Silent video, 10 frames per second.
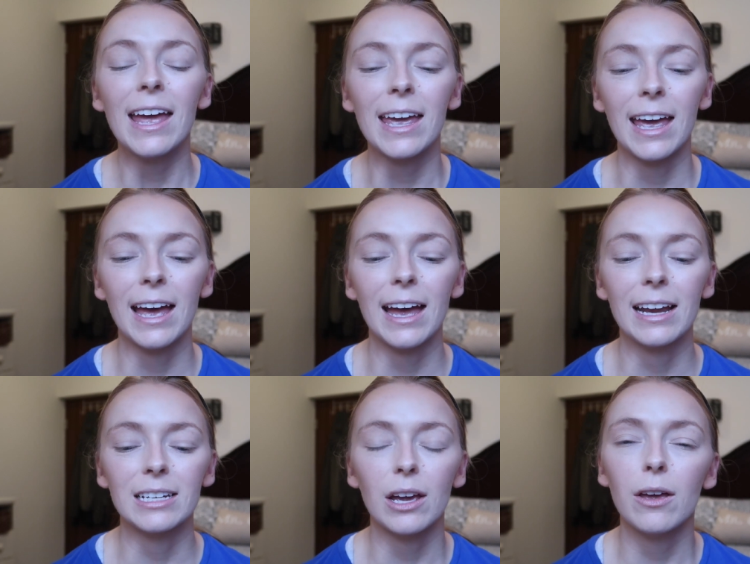
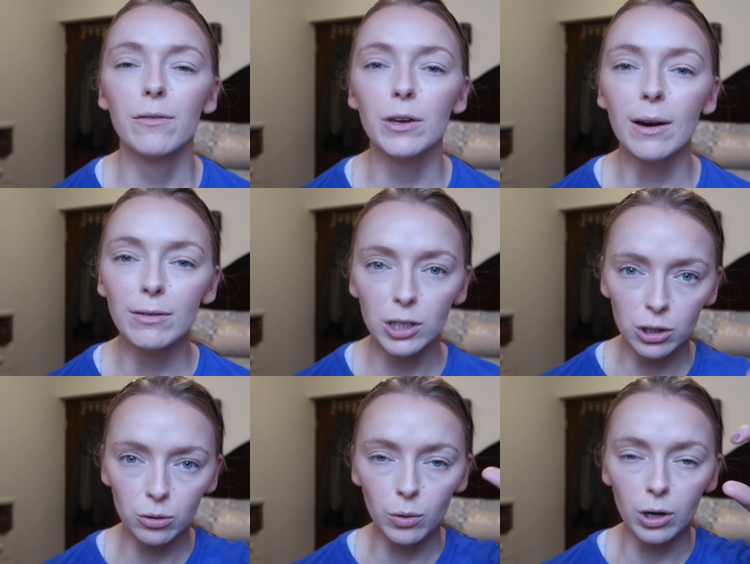And if you have a
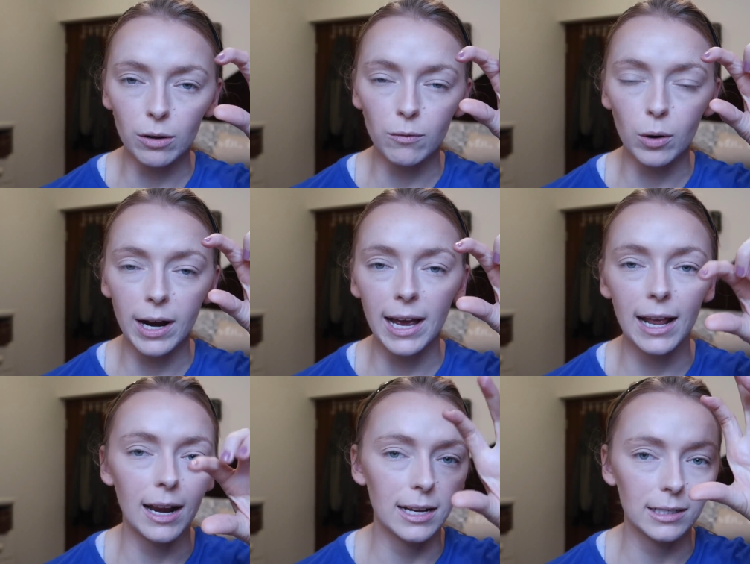shorter
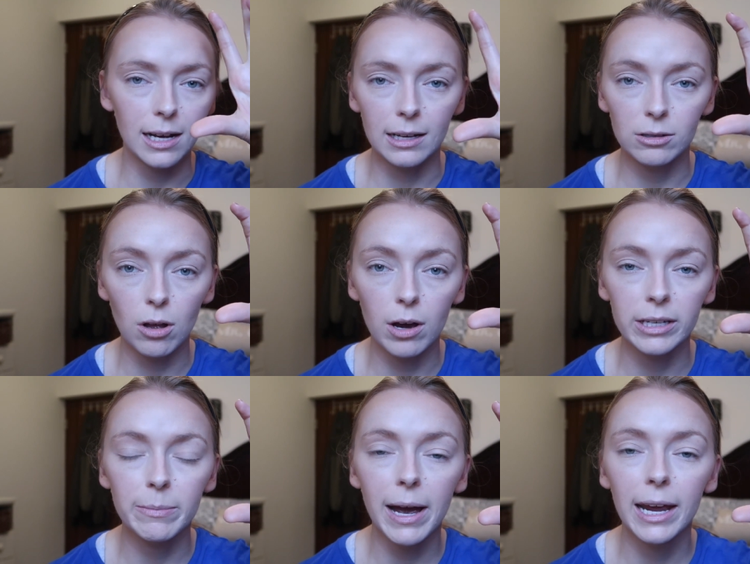forehead and it's not as long
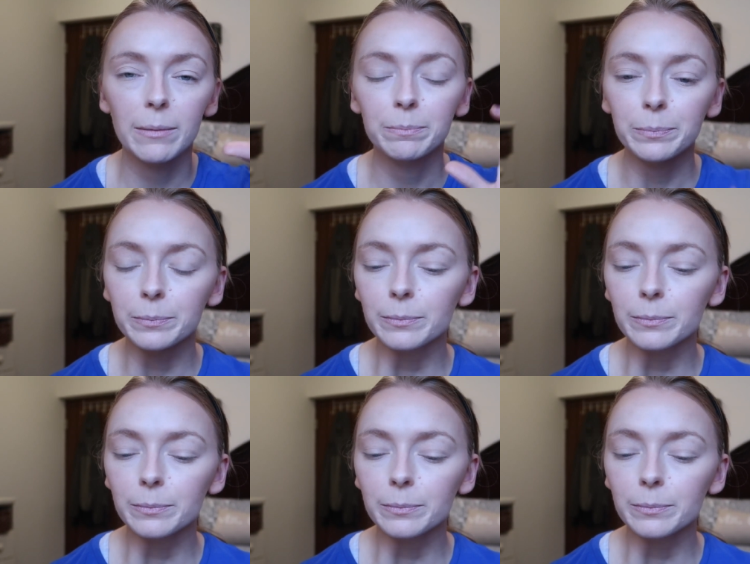as mine,